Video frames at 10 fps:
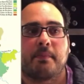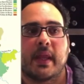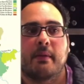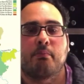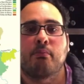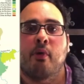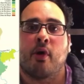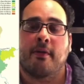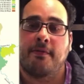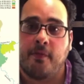more
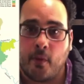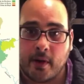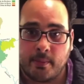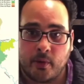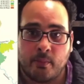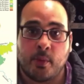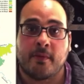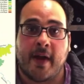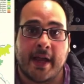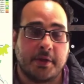affordable, more
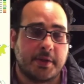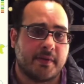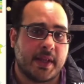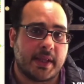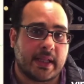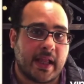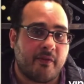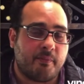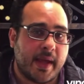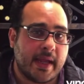value driven than the
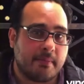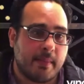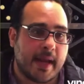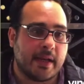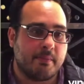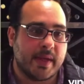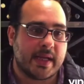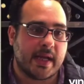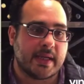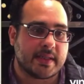left bank, mainly
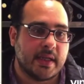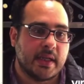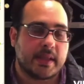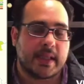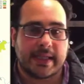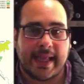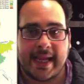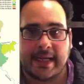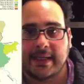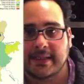because the
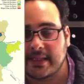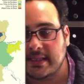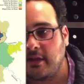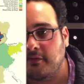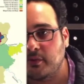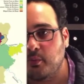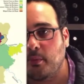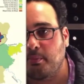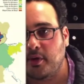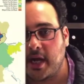land lends itself to more
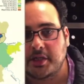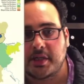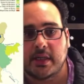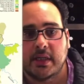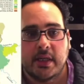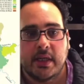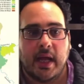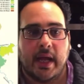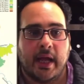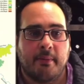production,
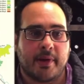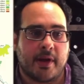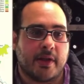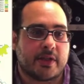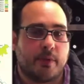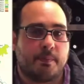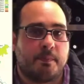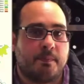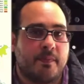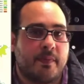uh, but also
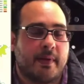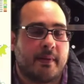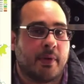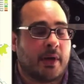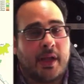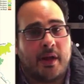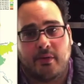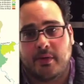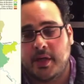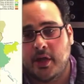Merlot.
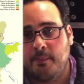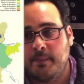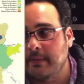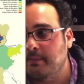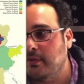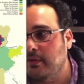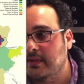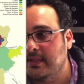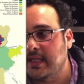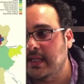You know, people
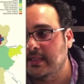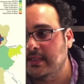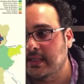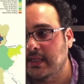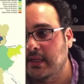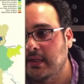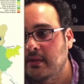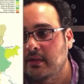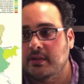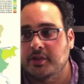tend to
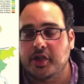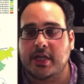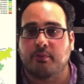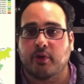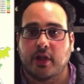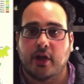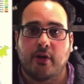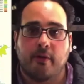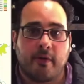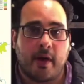judge
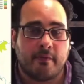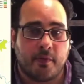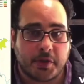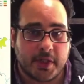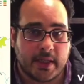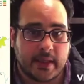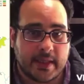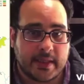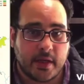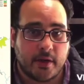Merlot, unfortunately
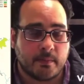so.